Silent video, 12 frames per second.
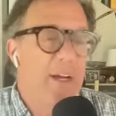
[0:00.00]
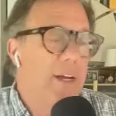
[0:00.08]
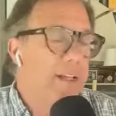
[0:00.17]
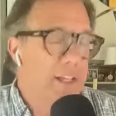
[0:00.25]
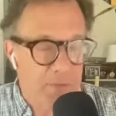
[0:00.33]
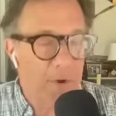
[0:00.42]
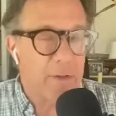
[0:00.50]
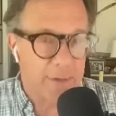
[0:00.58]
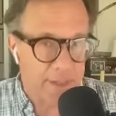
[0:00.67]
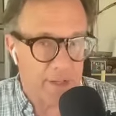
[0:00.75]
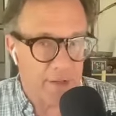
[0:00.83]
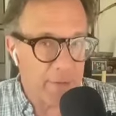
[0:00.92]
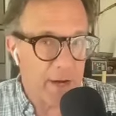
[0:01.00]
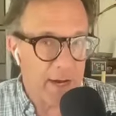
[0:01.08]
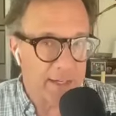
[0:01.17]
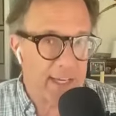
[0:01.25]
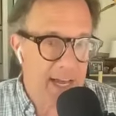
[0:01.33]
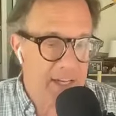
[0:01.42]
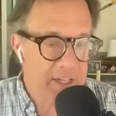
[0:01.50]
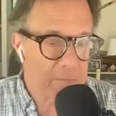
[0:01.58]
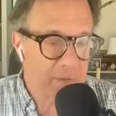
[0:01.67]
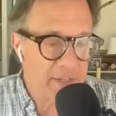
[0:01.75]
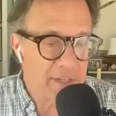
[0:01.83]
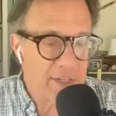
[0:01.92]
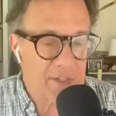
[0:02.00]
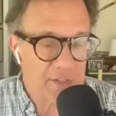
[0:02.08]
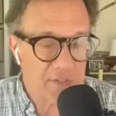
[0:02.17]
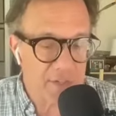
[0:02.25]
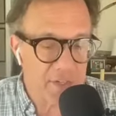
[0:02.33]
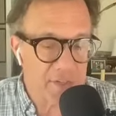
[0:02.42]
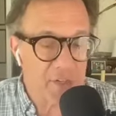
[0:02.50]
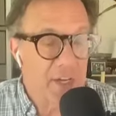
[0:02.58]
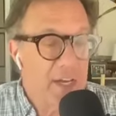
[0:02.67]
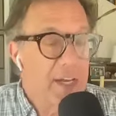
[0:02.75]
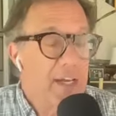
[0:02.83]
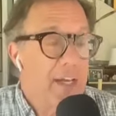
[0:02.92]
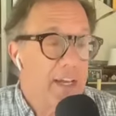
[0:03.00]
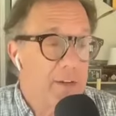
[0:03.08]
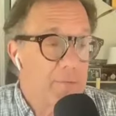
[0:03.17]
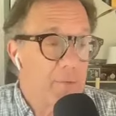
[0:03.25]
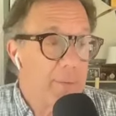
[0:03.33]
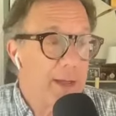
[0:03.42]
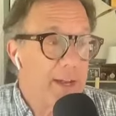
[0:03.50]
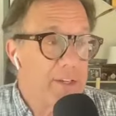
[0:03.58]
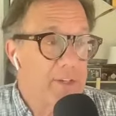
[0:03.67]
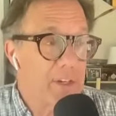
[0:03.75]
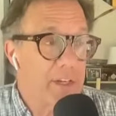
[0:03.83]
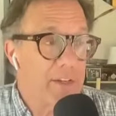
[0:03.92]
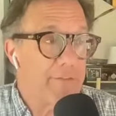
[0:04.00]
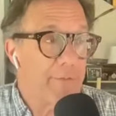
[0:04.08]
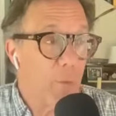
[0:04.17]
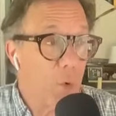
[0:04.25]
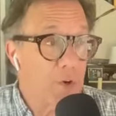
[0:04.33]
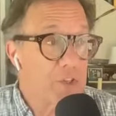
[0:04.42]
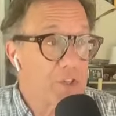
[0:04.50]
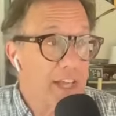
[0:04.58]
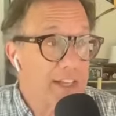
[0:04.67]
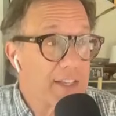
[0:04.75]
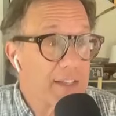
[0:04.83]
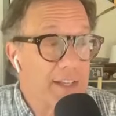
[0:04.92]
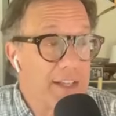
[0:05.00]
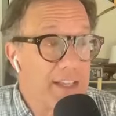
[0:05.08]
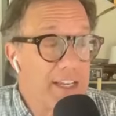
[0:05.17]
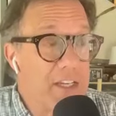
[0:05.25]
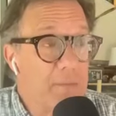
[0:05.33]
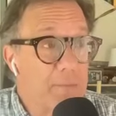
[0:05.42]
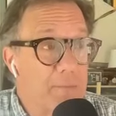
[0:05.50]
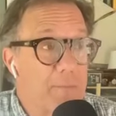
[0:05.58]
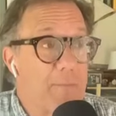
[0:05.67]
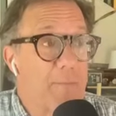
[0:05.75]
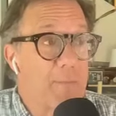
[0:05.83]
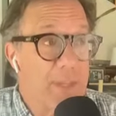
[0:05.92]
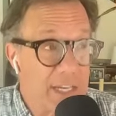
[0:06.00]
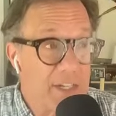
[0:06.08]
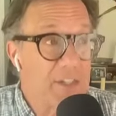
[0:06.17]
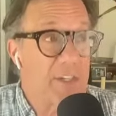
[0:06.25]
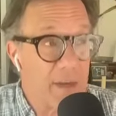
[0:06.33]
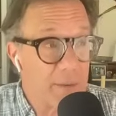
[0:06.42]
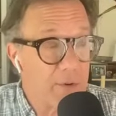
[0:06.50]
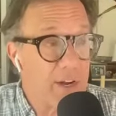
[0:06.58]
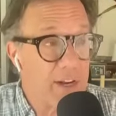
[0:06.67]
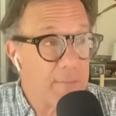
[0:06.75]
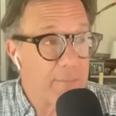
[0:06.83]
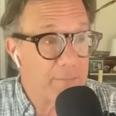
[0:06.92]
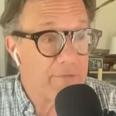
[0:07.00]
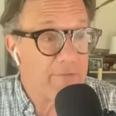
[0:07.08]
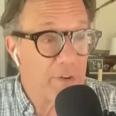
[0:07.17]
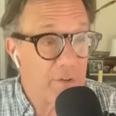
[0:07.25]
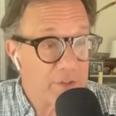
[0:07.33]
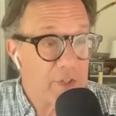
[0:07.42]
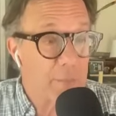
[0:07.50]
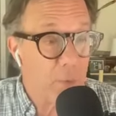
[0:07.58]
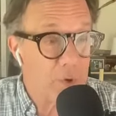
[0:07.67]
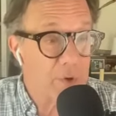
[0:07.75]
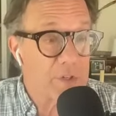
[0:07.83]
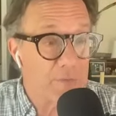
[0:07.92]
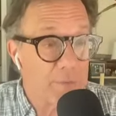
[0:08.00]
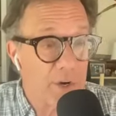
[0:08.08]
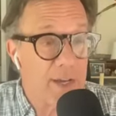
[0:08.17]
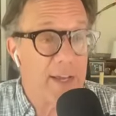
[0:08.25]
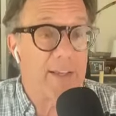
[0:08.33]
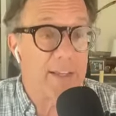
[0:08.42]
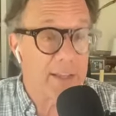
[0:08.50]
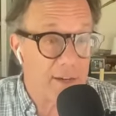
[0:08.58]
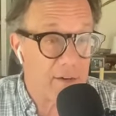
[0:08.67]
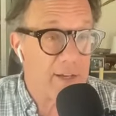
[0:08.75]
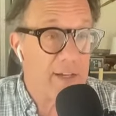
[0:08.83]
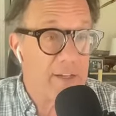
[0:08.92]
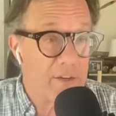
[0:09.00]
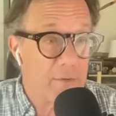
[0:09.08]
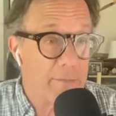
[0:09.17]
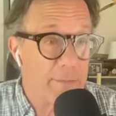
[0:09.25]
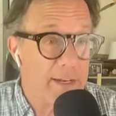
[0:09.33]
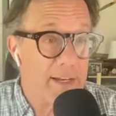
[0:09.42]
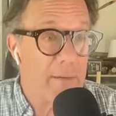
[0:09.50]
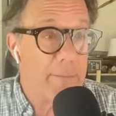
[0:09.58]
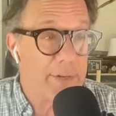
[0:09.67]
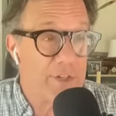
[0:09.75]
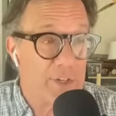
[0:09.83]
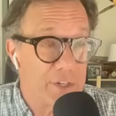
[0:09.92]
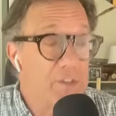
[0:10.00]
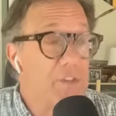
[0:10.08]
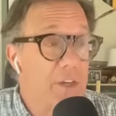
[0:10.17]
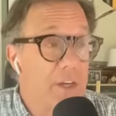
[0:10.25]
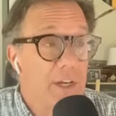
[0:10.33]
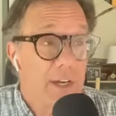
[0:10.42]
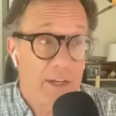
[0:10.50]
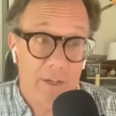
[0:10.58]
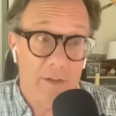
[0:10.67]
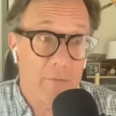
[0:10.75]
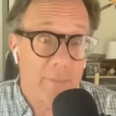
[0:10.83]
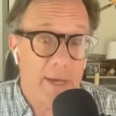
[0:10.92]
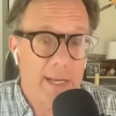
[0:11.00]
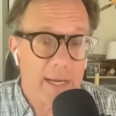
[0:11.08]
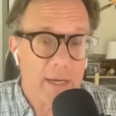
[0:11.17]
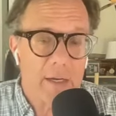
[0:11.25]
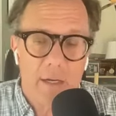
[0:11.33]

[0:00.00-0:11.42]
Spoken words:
That's probably another podcast, but in this instance, it remains in force that the Democratic supporters and their media minions, and there are many,